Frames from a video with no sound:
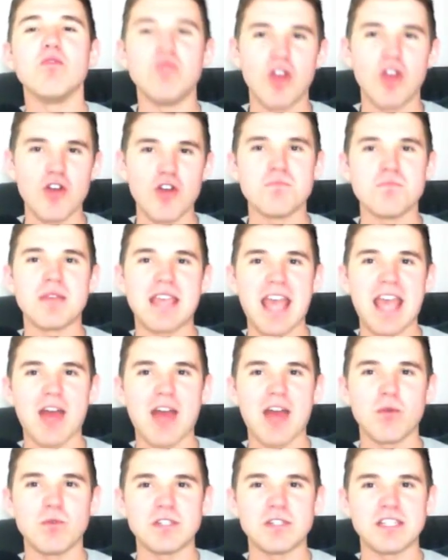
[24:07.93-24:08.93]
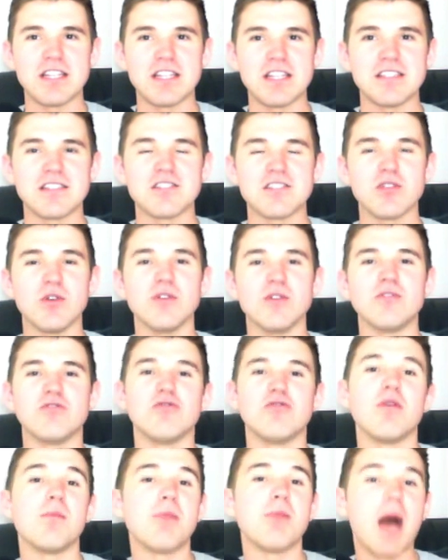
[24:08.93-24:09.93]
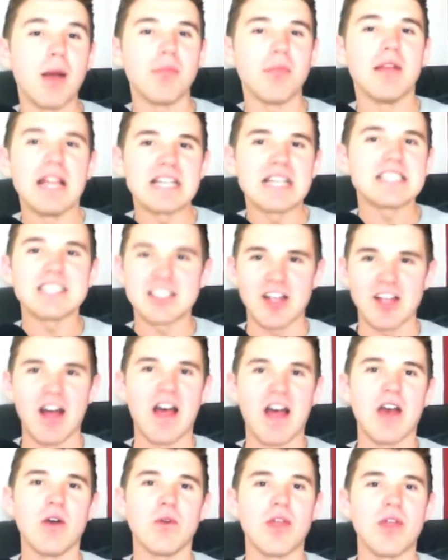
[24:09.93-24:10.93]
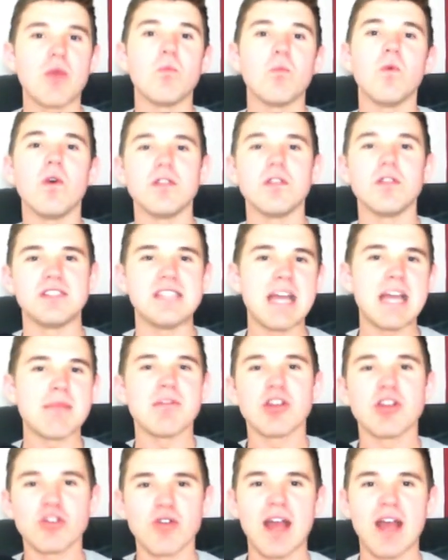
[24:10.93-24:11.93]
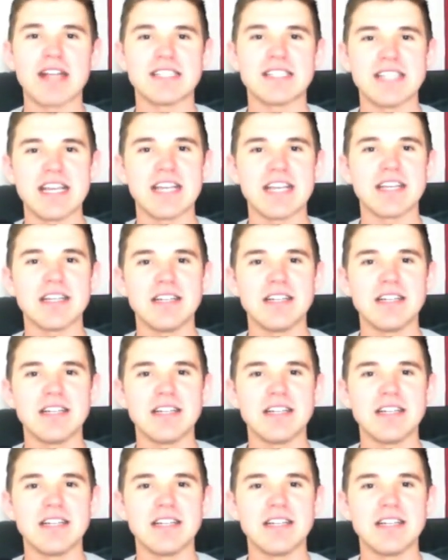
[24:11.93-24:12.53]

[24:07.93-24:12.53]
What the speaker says: Rome began was in sort of a republic style. There was democratic